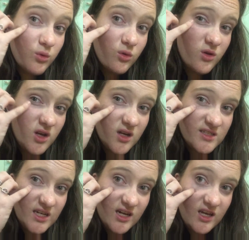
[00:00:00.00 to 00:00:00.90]
pulling
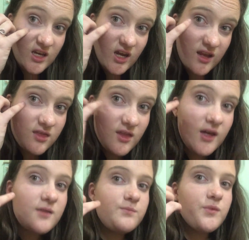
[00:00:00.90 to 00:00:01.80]
and tugging at
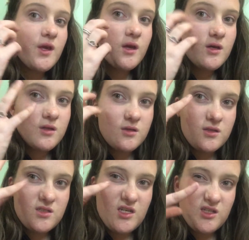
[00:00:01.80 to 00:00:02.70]
that,
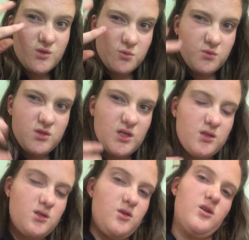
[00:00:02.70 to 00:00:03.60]
the skins will
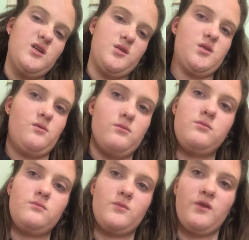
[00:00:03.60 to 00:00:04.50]
start to crease and
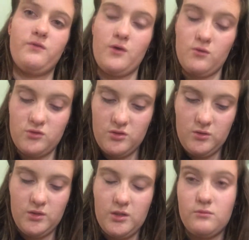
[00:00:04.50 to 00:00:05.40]
fold, and
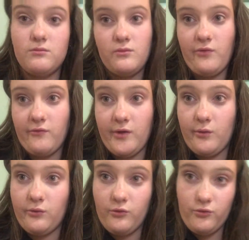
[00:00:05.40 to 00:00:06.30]
you'll get
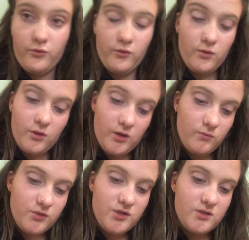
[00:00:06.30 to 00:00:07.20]
wrinkles early,
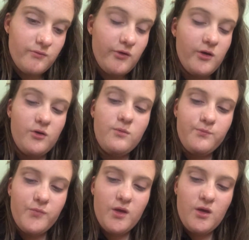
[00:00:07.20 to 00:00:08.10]
which isn't very good.
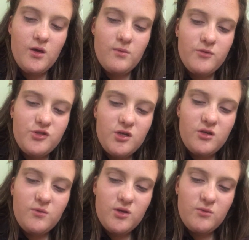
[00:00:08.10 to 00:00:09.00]
But
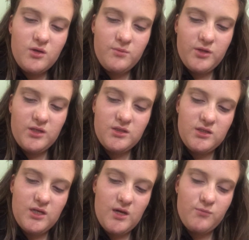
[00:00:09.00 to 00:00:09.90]
generally, when you want to place
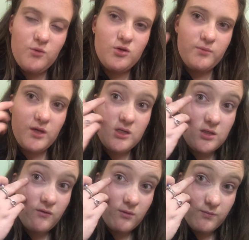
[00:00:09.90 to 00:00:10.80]
your tape, you want to
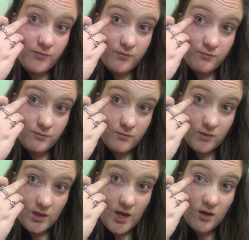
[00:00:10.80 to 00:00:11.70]
place it from
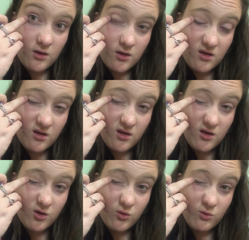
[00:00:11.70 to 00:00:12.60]
the outer
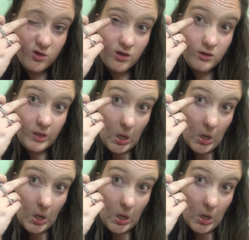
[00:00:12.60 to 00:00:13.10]
inner corner